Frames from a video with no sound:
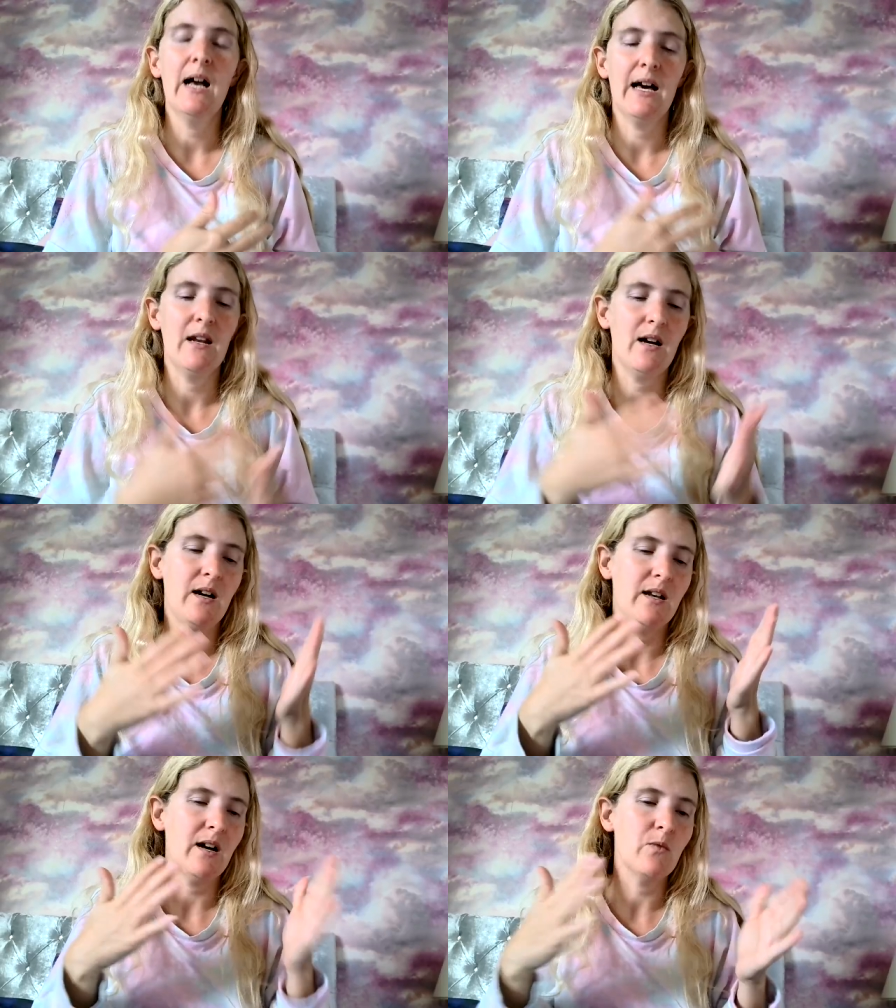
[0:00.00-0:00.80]
and I,
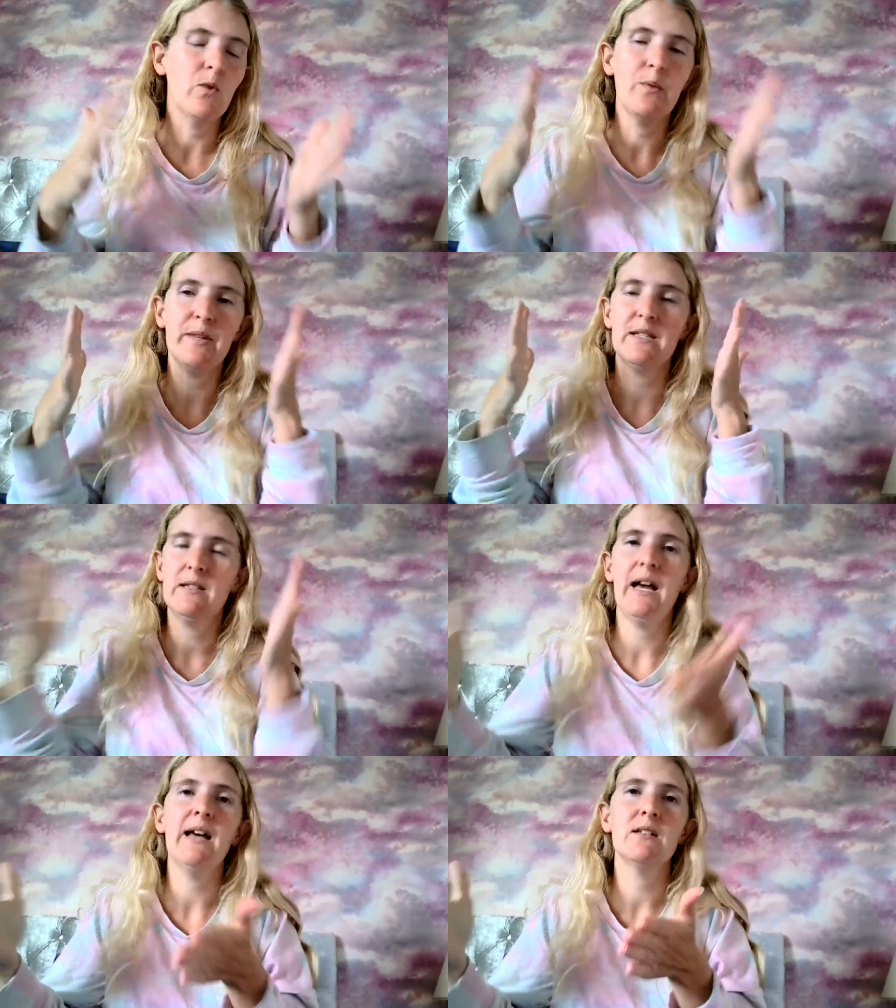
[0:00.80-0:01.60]
and I want this
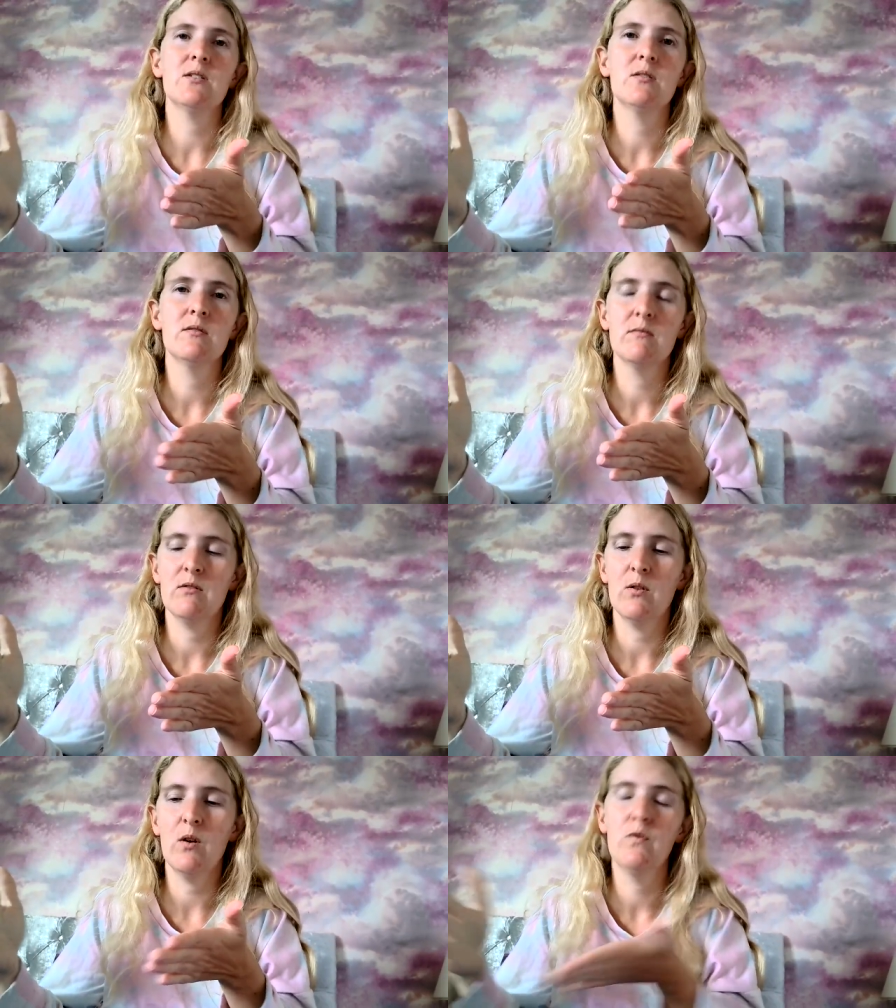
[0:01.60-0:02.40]
test
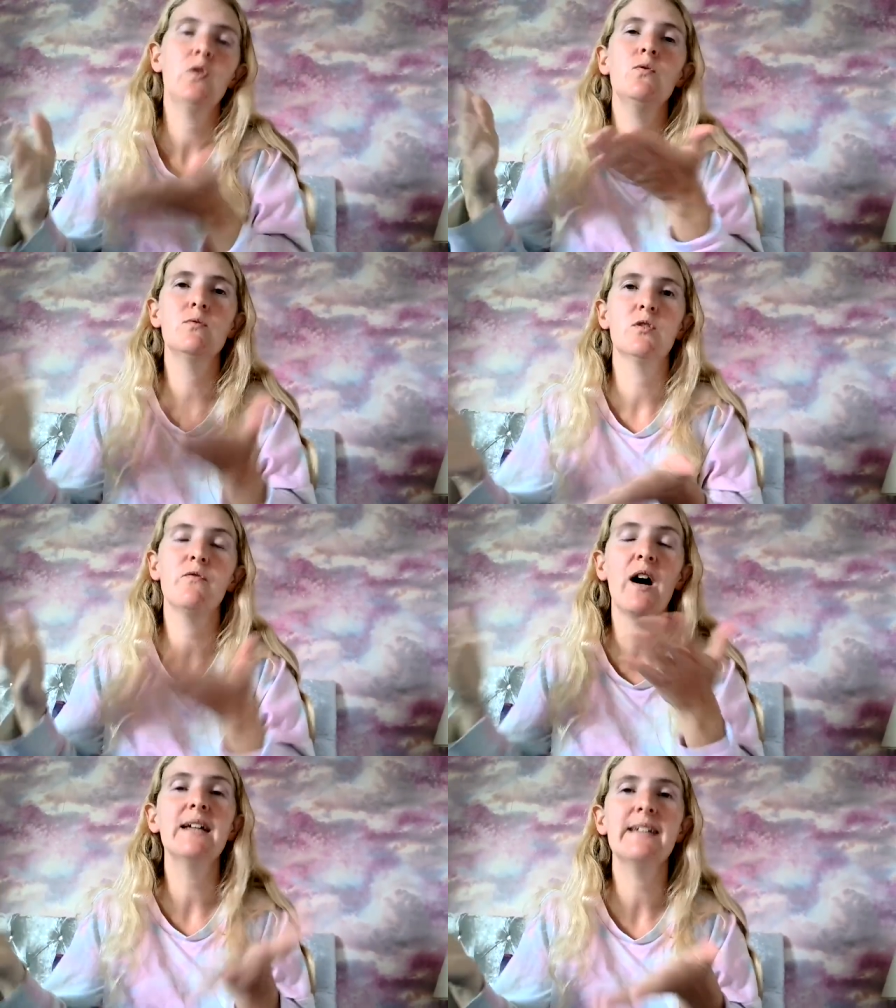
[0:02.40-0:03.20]
of who to
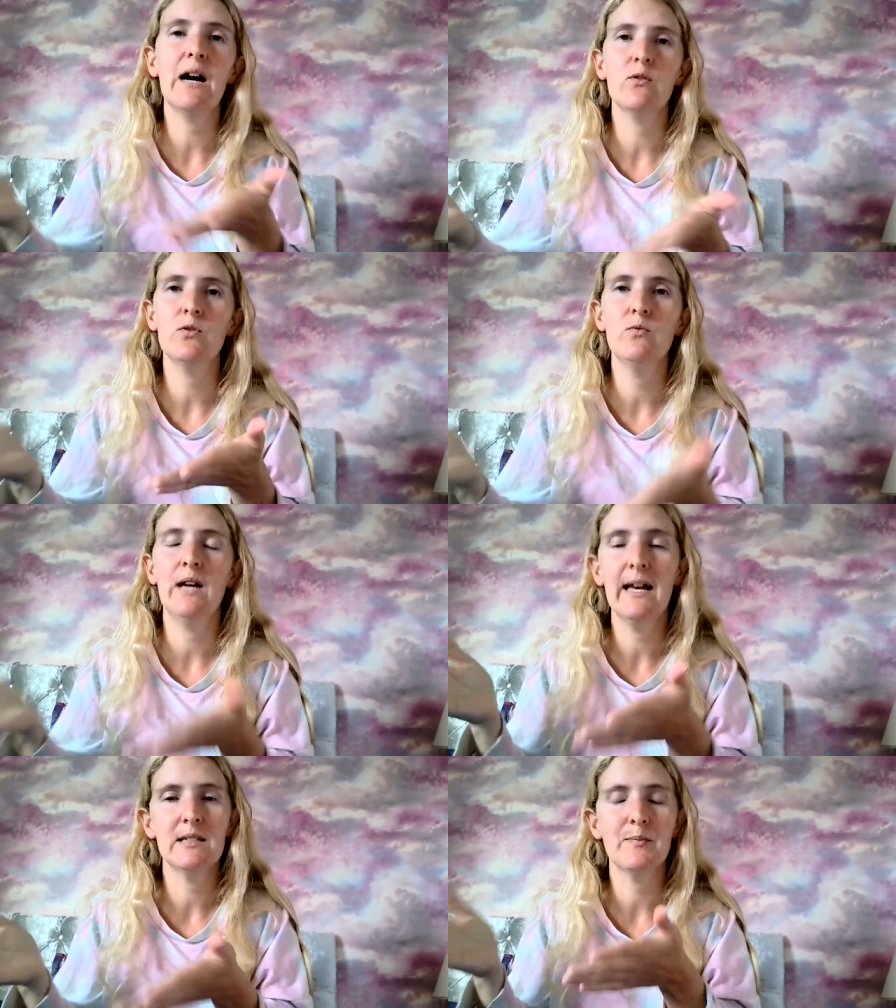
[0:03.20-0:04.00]
find out who
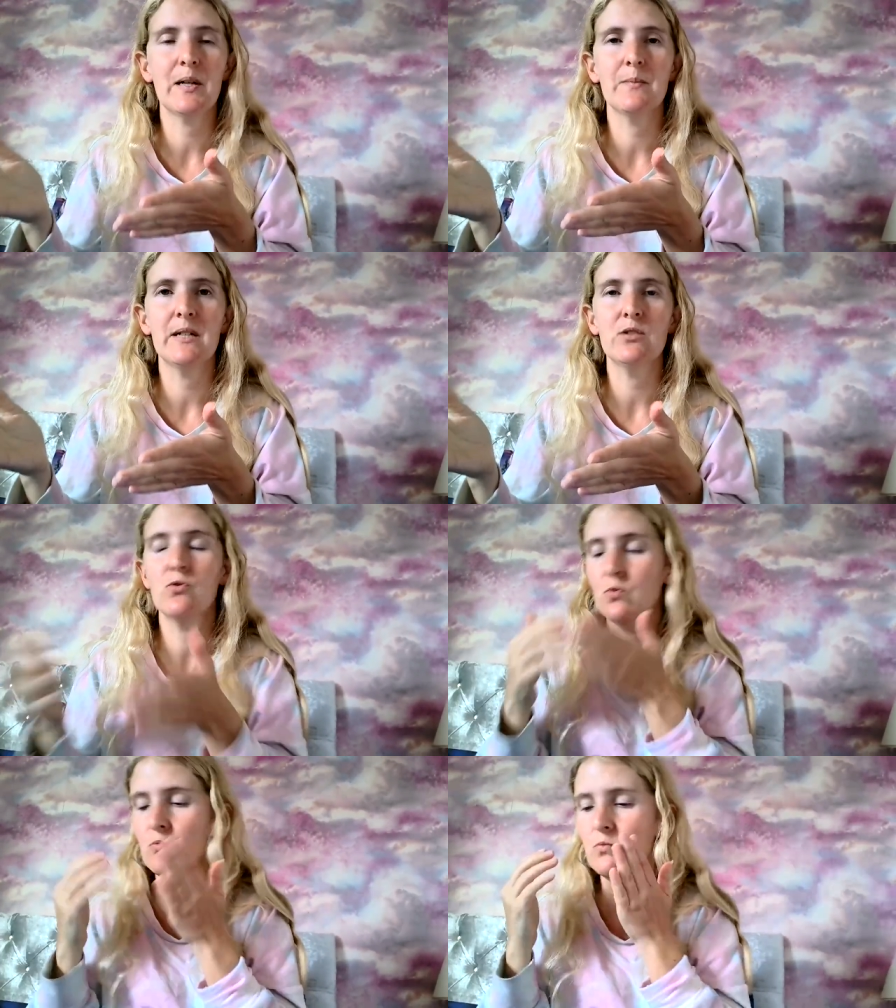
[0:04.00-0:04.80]
cares about me to